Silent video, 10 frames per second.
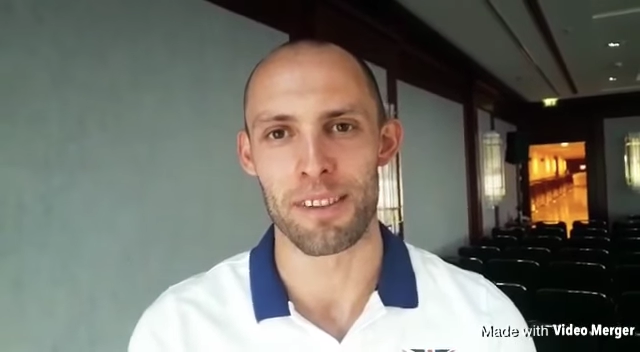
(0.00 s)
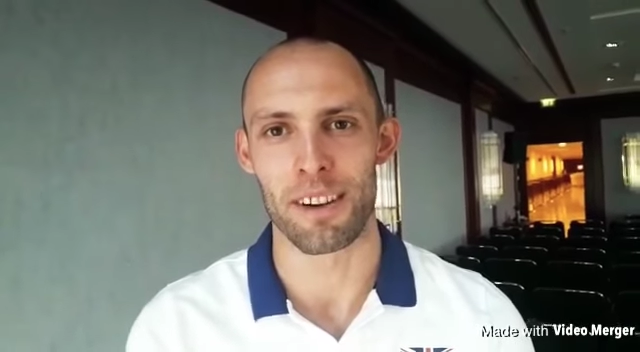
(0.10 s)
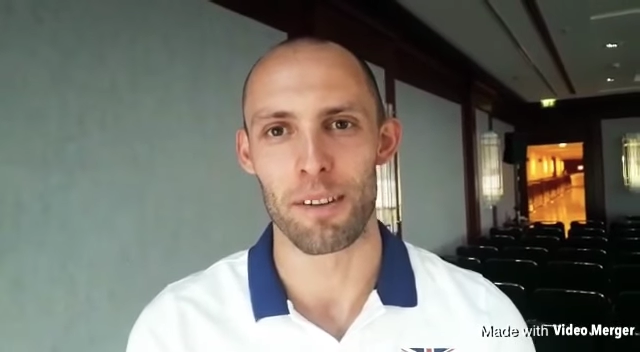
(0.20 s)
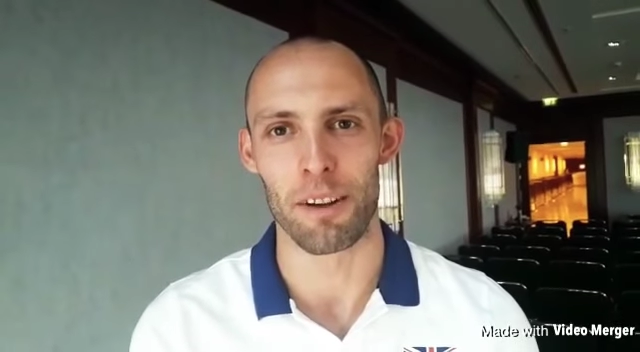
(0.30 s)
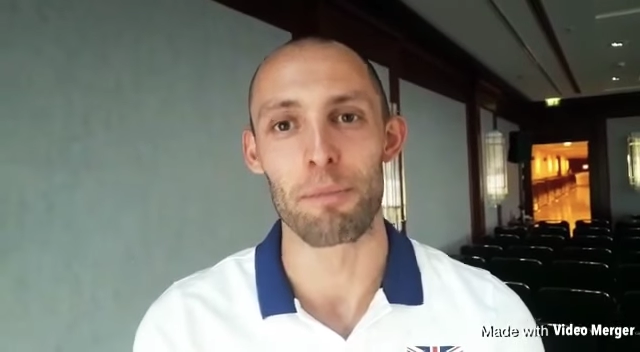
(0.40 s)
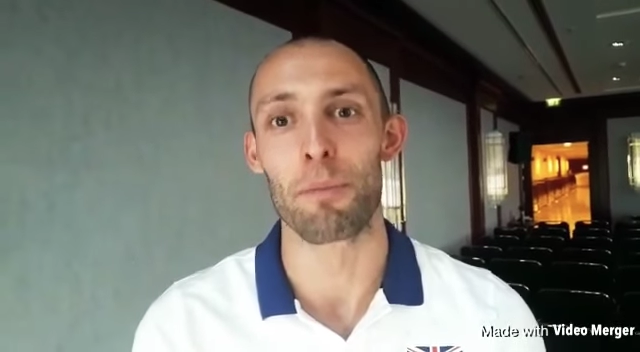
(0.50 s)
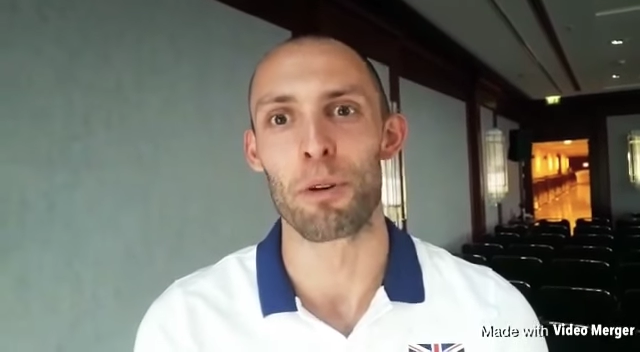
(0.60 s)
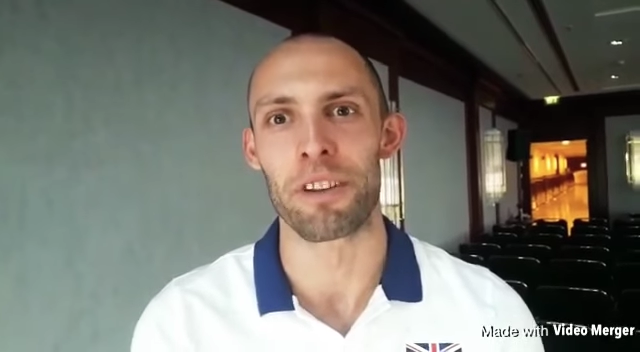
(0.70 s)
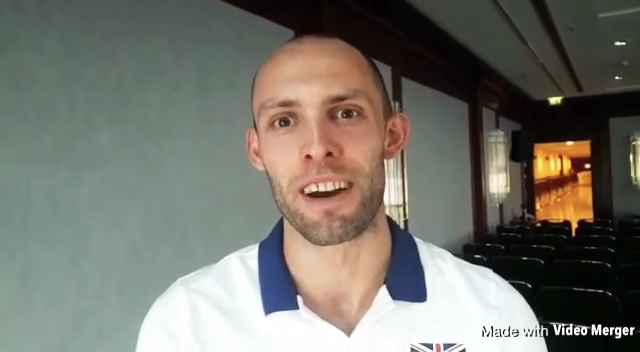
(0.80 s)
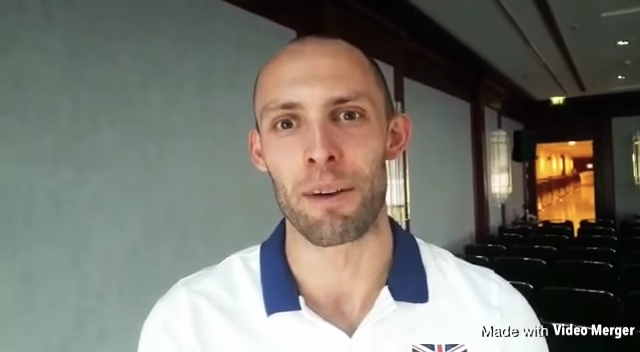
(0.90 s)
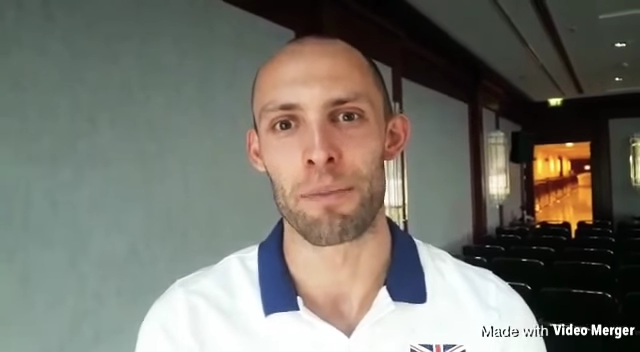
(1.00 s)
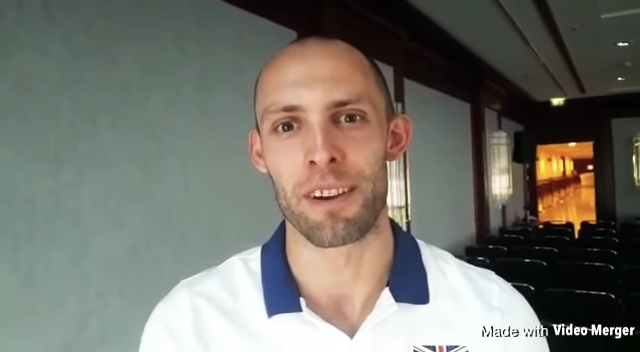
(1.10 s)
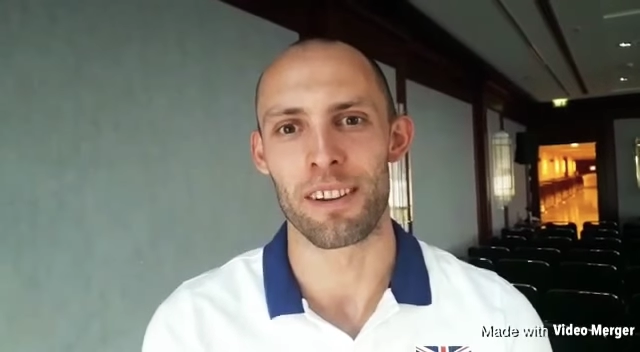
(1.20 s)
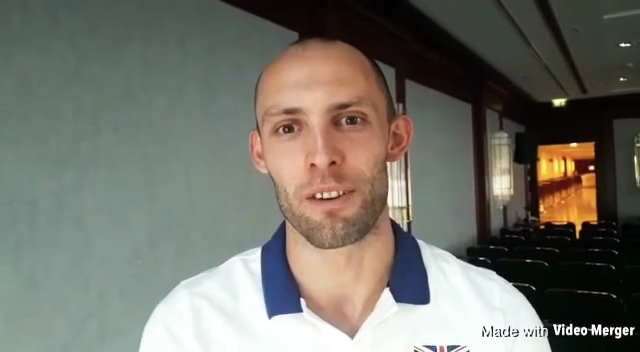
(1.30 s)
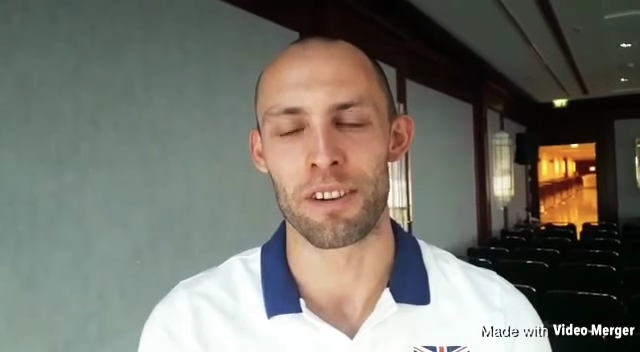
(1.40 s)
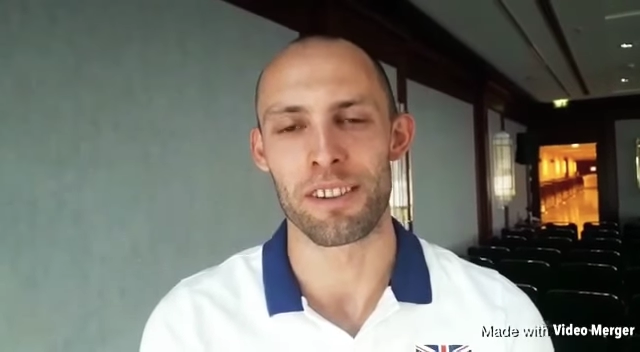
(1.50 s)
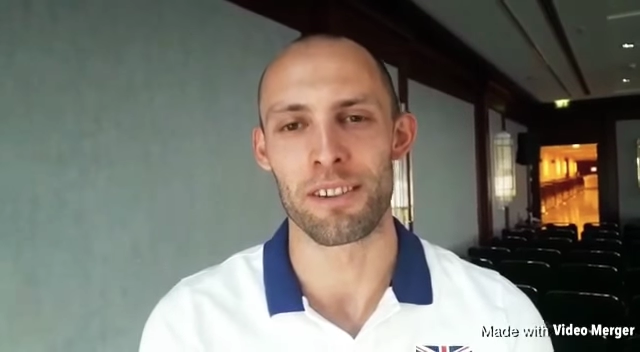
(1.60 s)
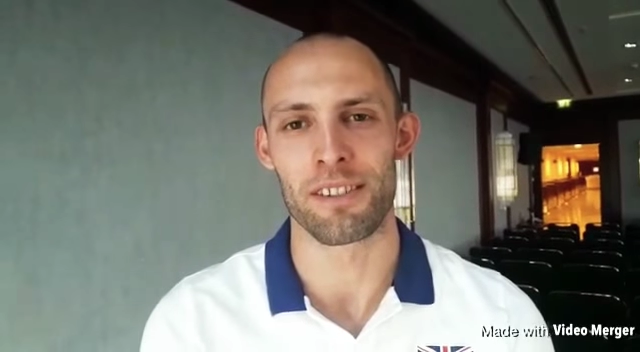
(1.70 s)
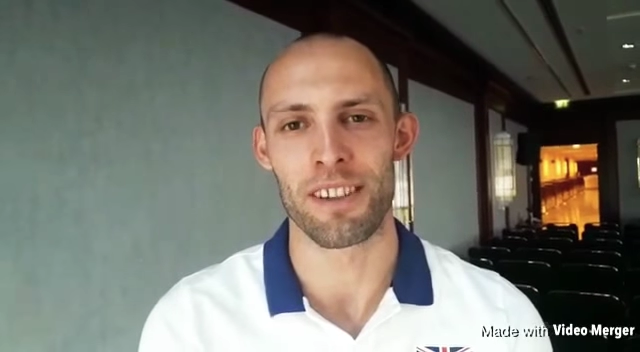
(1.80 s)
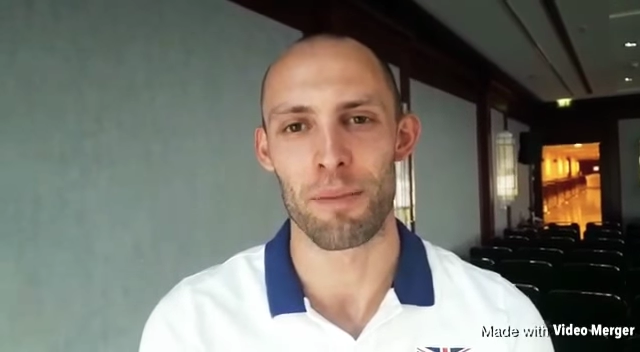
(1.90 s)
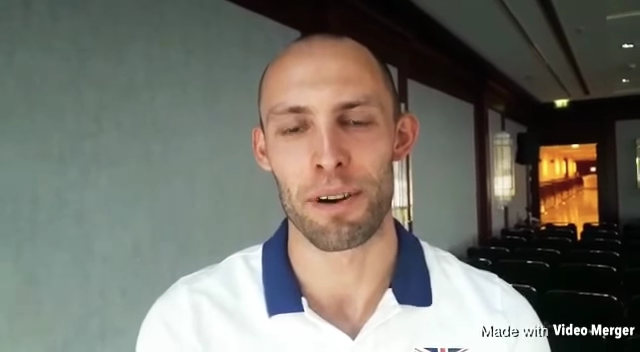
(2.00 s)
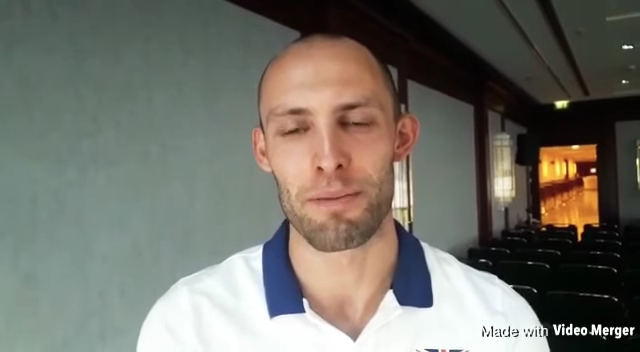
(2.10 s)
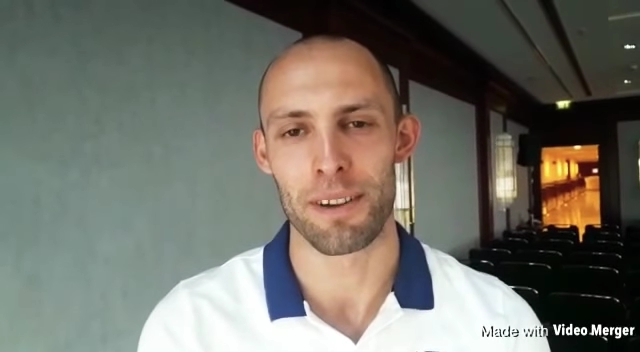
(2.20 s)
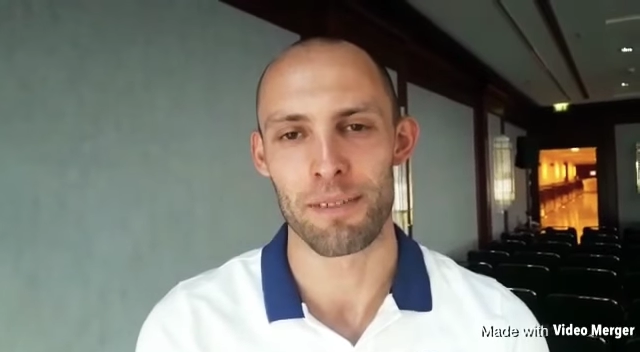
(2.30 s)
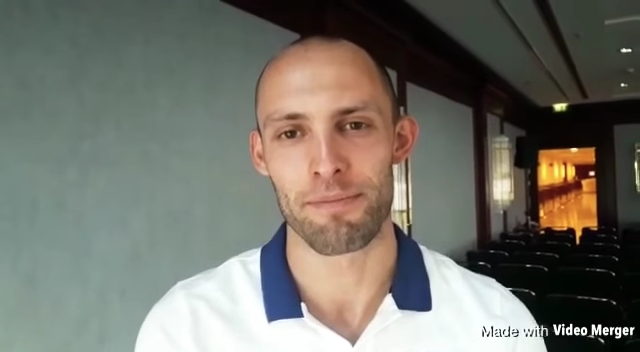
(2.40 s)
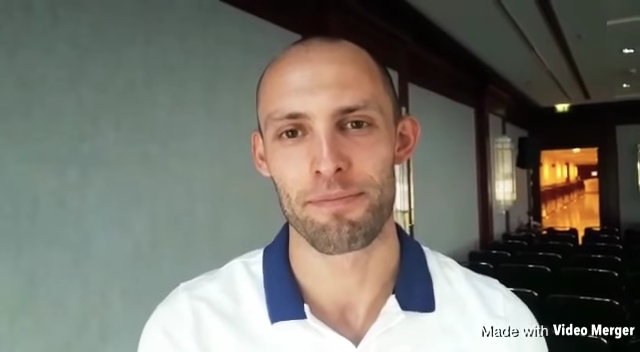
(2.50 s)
Uh, you know, more than happy, and I wanted to step up. Yeah.